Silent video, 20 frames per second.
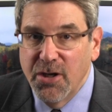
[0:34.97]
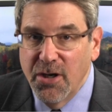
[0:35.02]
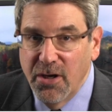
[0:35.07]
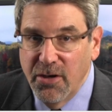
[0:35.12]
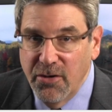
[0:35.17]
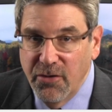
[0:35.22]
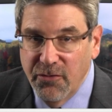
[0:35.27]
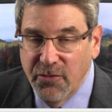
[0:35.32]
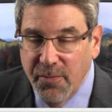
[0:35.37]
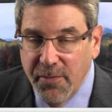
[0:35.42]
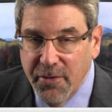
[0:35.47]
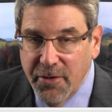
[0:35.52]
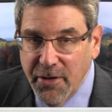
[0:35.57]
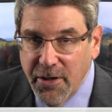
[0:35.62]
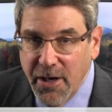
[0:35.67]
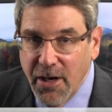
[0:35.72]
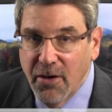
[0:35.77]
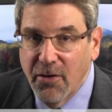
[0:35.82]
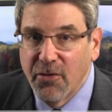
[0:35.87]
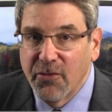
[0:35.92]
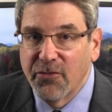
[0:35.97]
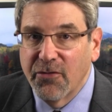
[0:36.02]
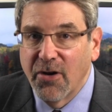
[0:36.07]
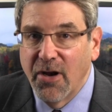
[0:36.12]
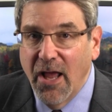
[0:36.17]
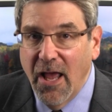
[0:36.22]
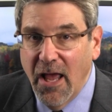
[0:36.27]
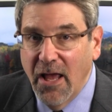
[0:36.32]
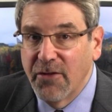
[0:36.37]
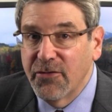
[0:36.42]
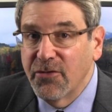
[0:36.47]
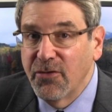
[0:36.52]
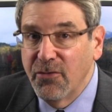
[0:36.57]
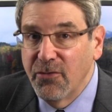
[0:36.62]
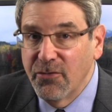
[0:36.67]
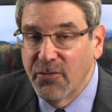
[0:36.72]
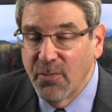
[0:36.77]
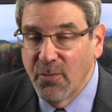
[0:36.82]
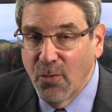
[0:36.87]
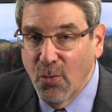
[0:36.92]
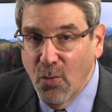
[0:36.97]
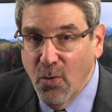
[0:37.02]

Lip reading: in a disability hearing is going to ask you some